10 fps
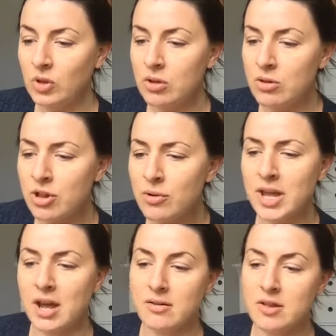So
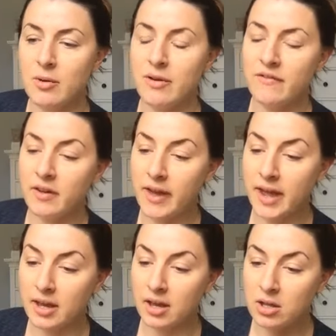yeah, so I feel
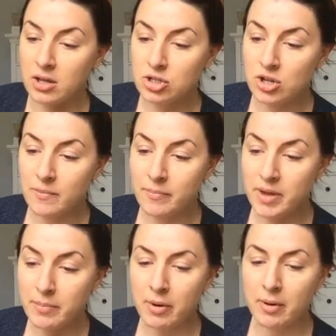like just
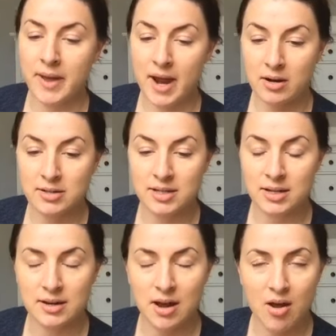be prepared to
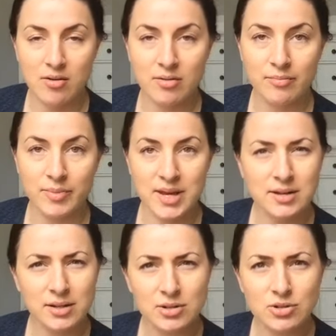not be
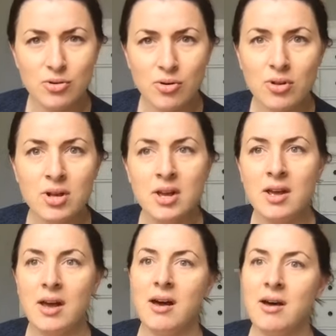in control,
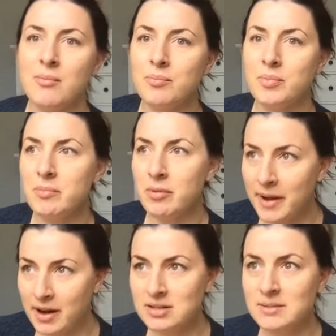be
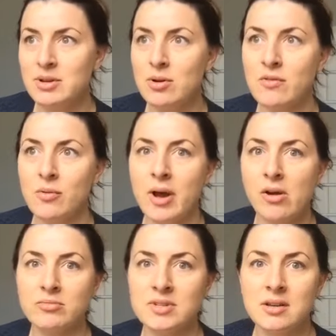prepared to be
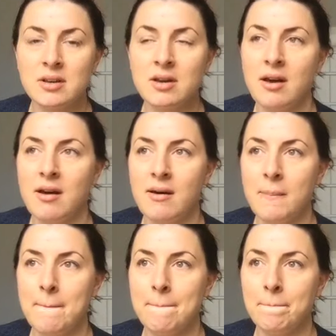overwhelmed,
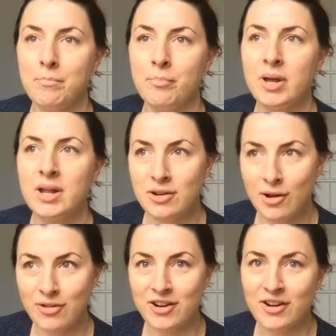but
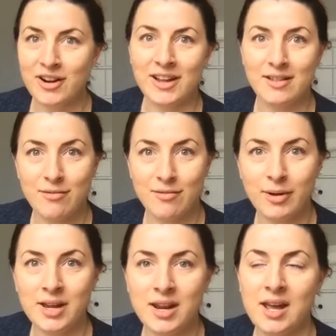know that you're going to get through
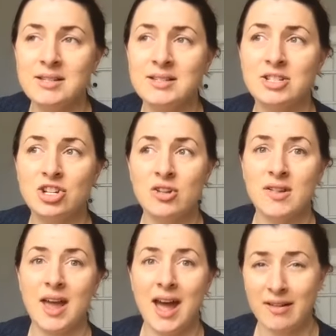it, and to
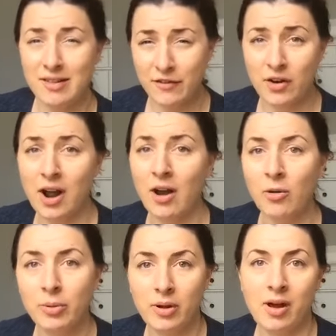just ask for help